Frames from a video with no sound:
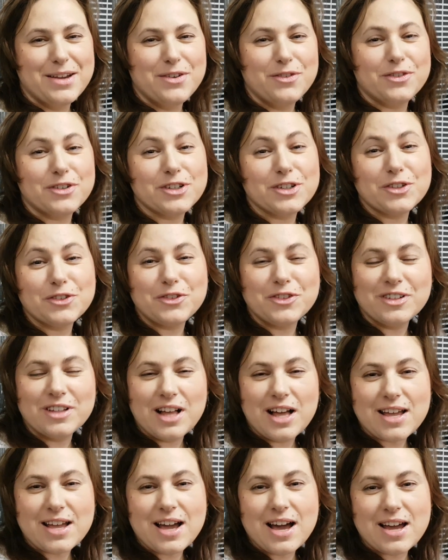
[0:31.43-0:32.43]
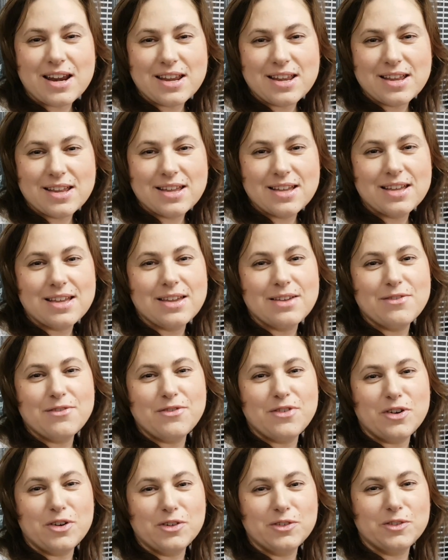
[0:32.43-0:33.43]
First of all, I got
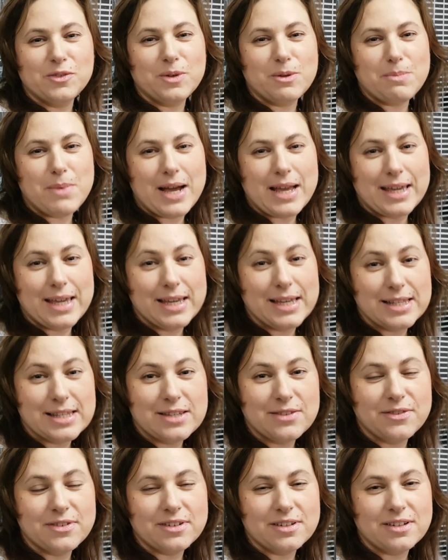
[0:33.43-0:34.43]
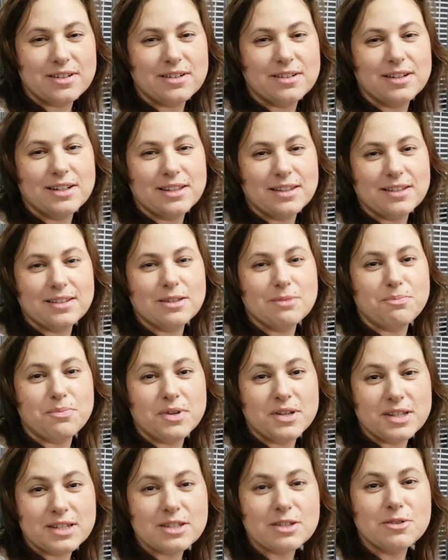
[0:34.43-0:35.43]
involved when my kids were in the
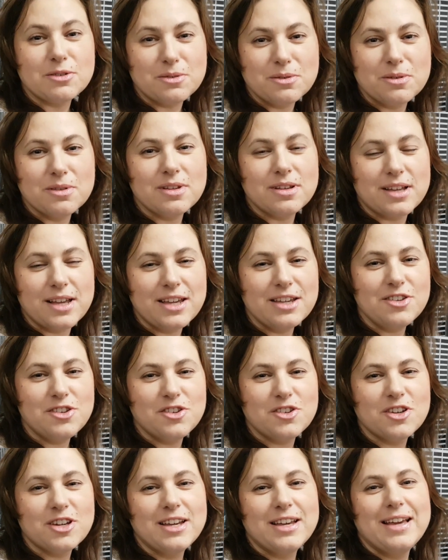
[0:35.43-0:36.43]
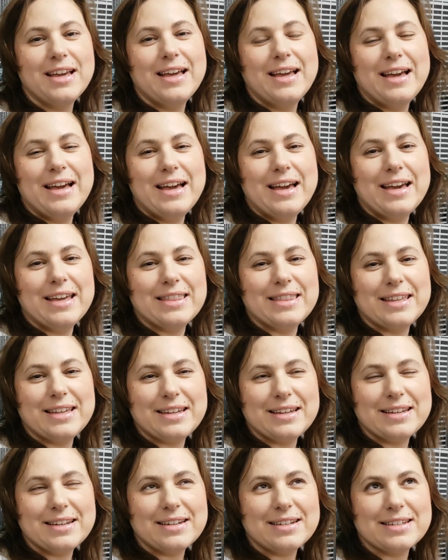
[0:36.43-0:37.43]
preschool age, and
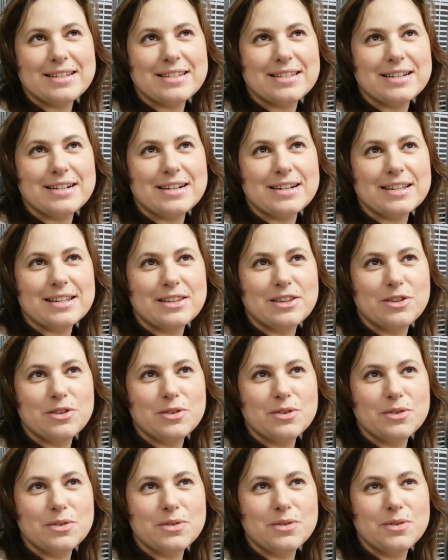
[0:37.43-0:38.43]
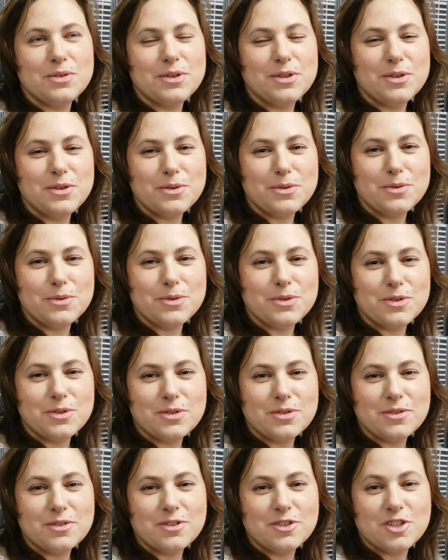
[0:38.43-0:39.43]
then I started to
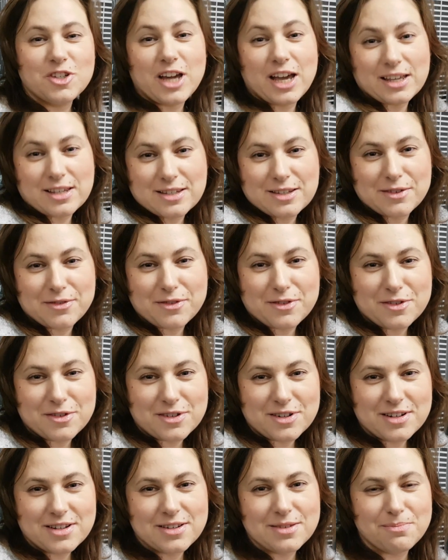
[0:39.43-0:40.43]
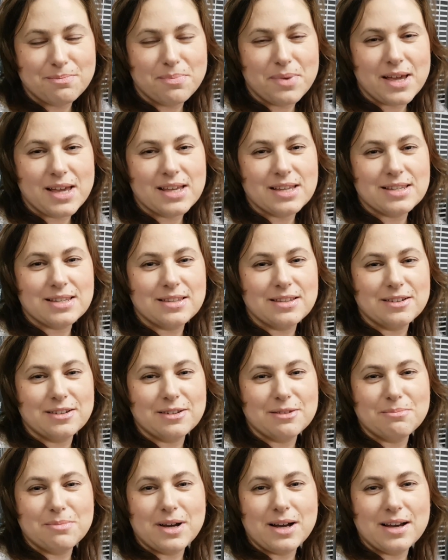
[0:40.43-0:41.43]
use chess, of course, based
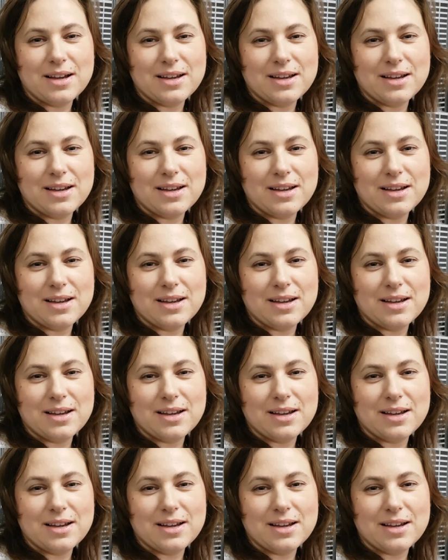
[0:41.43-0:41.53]
on